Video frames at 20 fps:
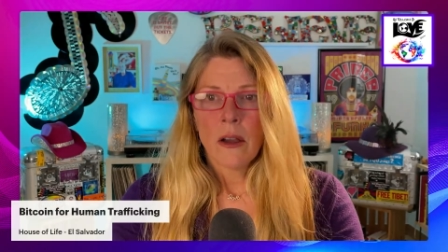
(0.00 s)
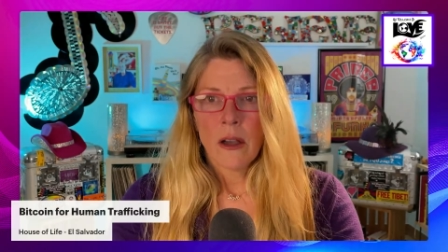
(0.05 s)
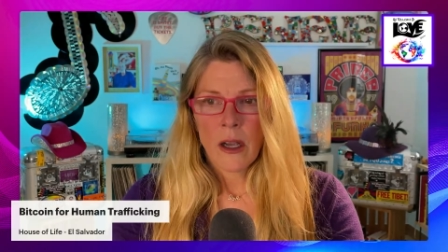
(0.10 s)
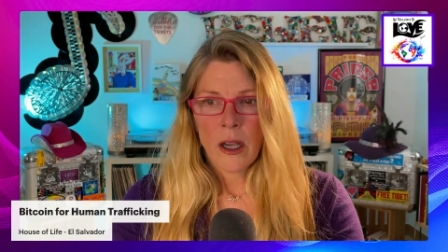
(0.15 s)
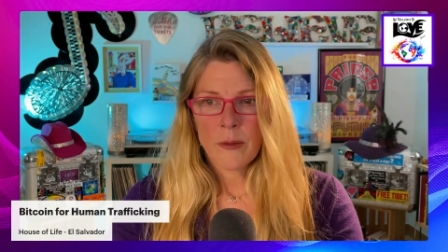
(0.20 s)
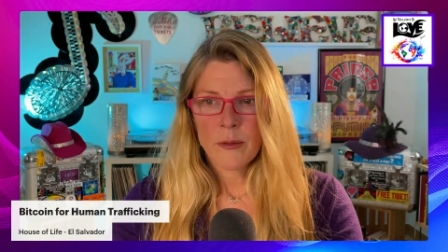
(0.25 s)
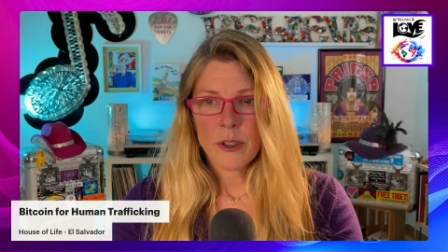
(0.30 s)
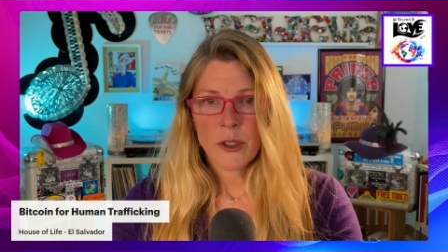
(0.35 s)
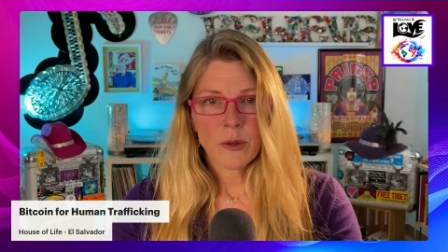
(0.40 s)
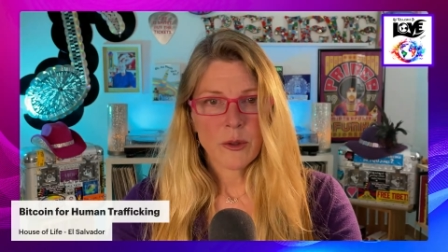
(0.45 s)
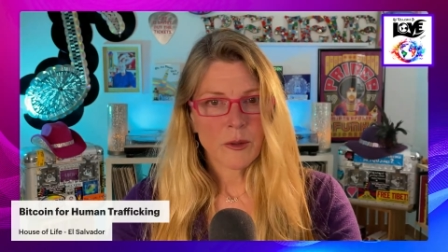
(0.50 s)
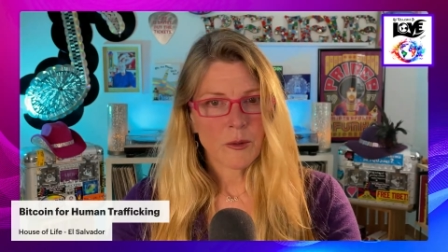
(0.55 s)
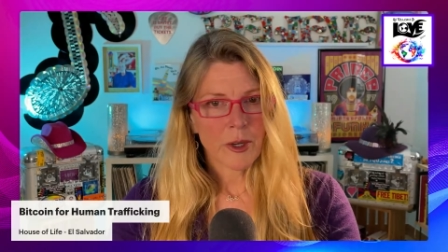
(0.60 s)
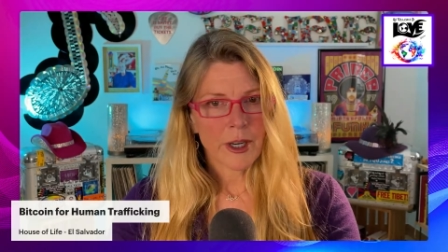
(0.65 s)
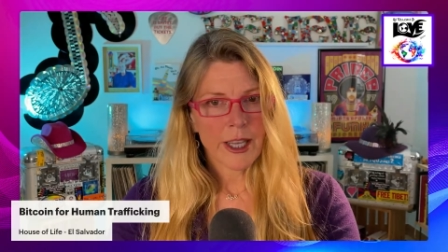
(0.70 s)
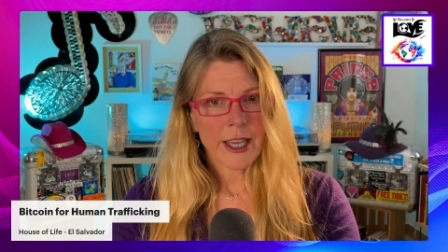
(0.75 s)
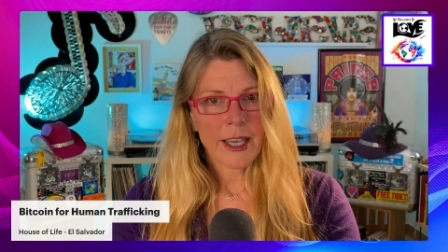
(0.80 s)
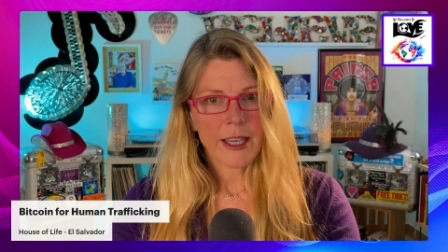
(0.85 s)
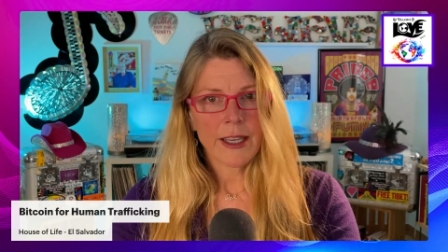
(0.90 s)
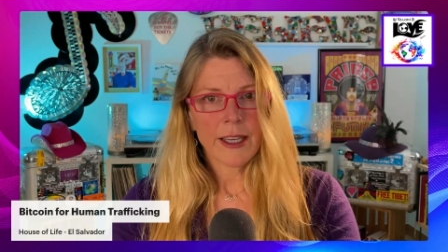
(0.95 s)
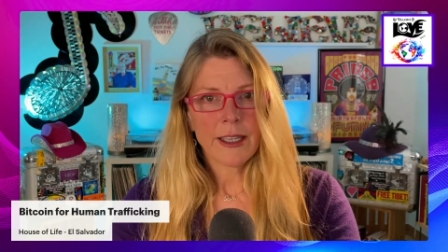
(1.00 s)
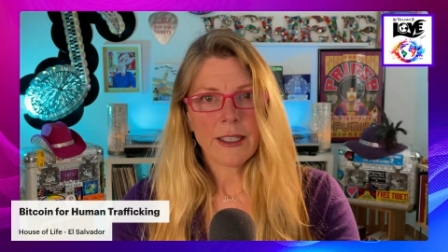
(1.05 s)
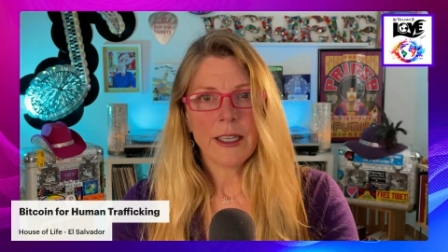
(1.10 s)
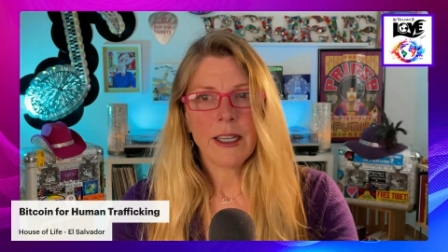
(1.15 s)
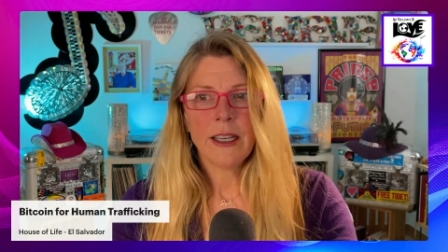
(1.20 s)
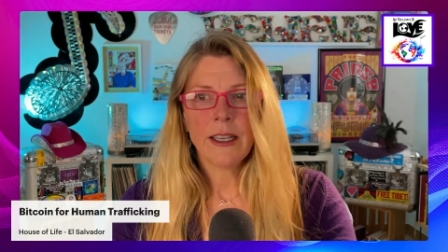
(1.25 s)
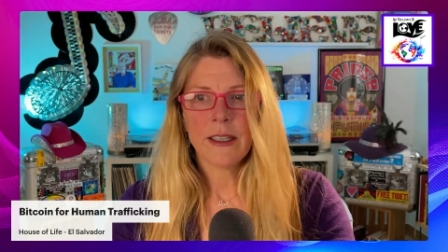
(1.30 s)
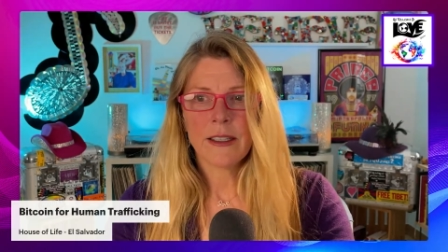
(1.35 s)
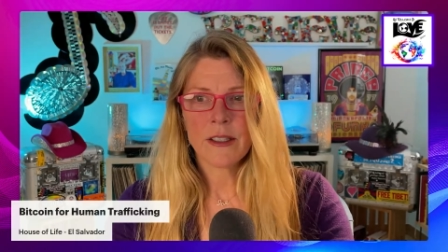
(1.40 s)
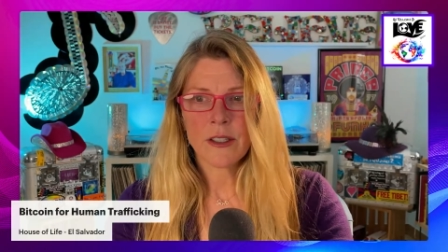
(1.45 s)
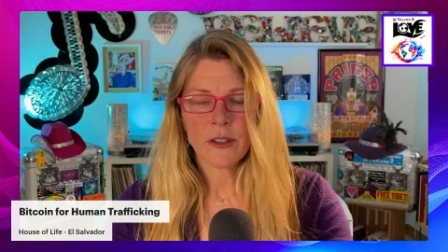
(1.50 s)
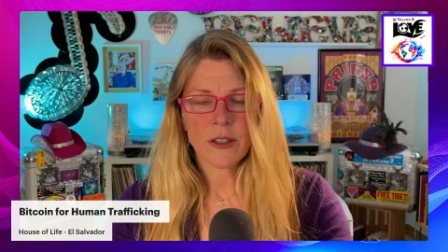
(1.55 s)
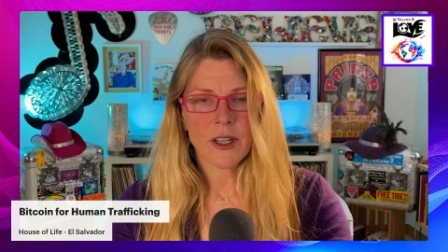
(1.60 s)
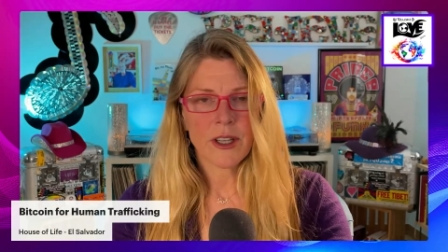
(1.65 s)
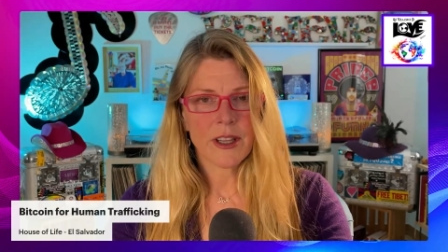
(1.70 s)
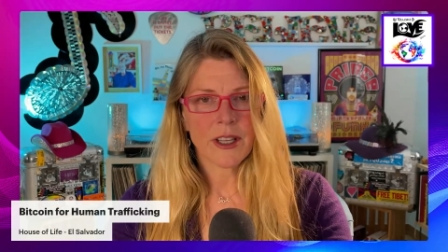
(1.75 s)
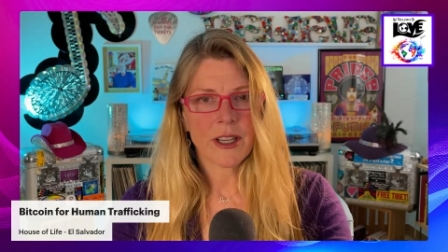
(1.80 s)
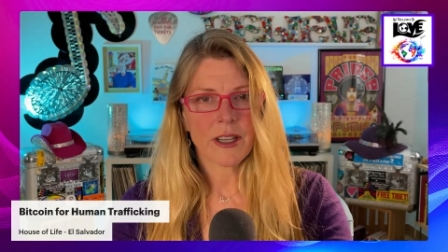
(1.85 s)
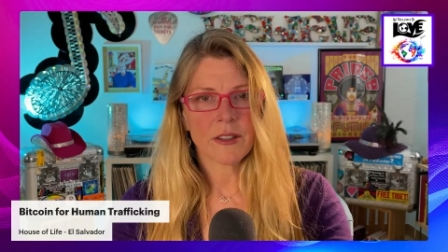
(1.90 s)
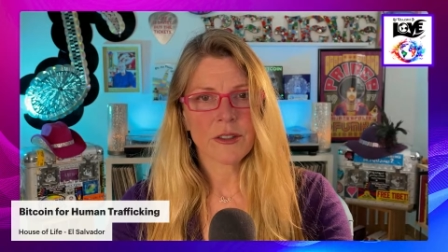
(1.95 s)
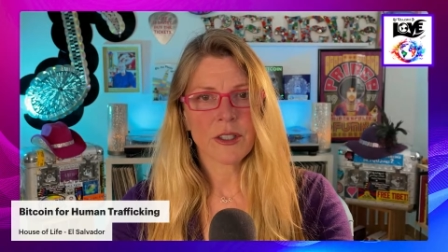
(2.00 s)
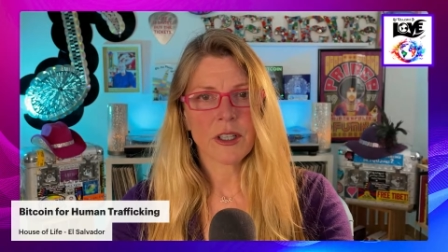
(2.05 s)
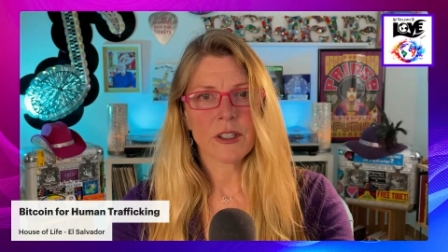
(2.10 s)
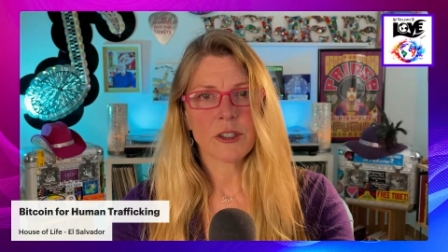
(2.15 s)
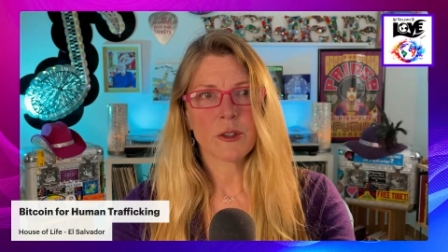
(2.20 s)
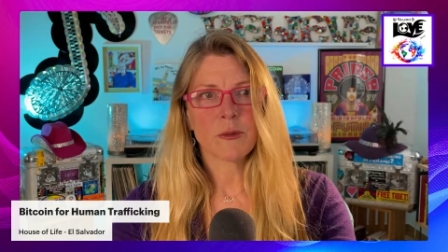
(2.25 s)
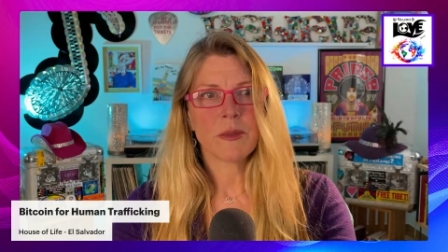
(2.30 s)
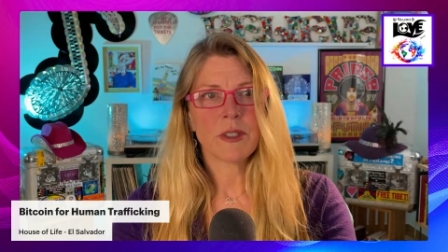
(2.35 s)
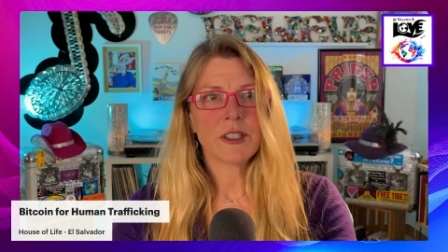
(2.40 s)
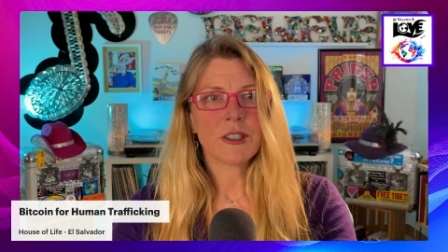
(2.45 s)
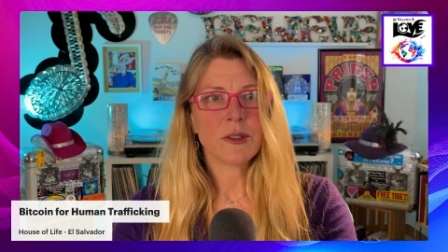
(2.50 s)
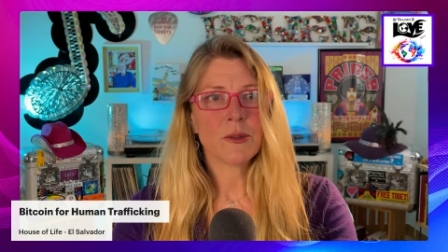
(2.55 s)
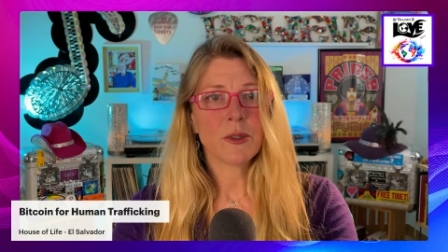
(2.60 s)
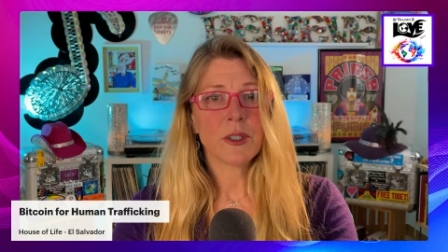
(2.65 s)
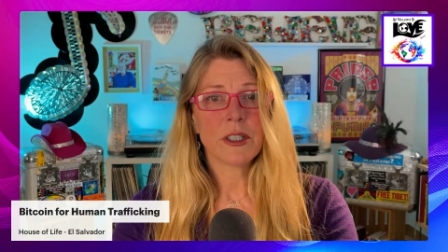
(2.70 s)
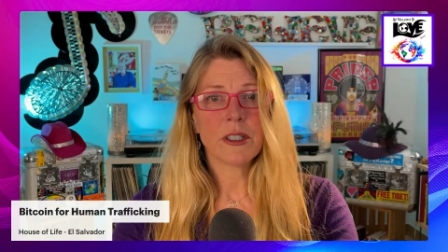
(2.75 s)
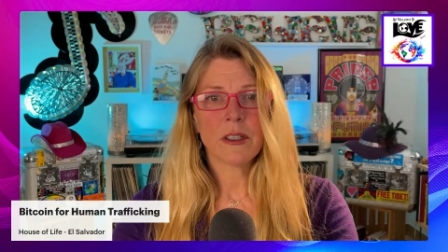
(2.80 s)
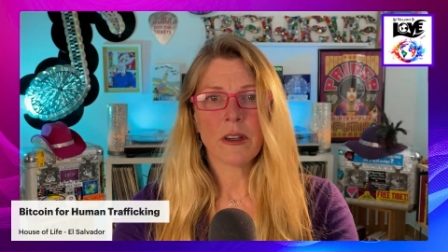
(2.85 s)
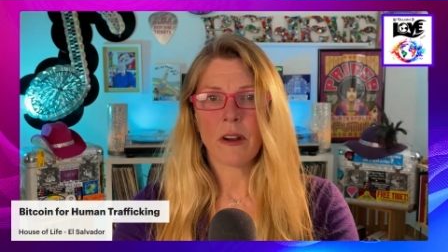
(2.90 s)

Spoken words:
I'm doing what I can. Is there anything else I should be doing?